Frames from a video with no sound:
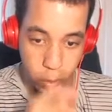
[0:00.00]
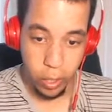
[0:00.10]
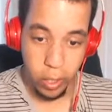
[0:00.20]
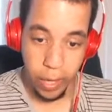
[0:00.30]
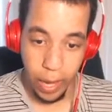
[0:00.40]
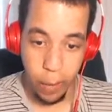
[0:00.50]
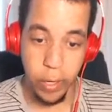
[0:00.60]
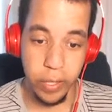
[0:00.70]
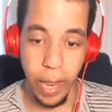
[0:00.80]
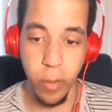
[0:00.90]
We are in,
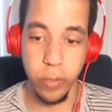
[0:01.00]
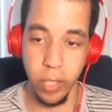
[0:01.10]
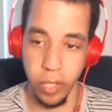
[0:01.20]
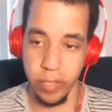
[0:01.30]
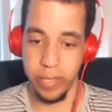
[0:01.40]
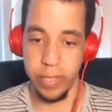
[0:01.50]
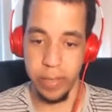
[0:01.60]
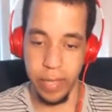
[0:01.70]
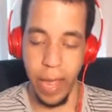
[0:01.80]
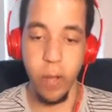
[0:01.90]
we are at the outskirts
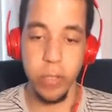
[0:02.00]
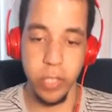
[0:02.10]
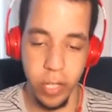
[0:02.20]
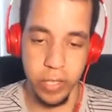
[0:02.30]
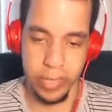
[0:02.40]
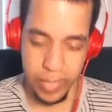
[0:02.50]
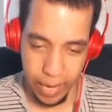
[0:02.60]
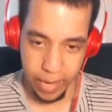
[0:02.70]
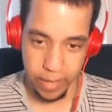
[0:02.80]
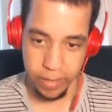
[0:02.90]
the outskirts
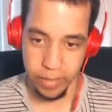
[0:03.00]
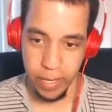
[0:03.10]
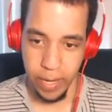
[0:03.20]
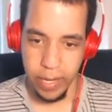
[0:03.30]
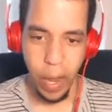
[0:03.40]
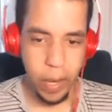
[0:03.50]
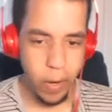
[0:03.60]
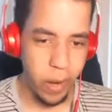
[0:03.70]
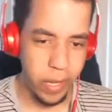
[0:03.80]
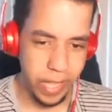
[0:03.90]
stand. Now I
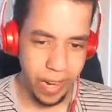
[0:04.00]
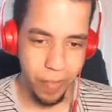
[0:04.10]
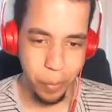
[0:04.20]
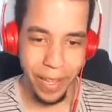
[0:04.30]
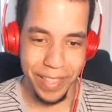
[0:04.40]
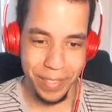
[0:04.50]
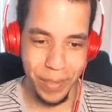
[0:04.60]
know I said I've played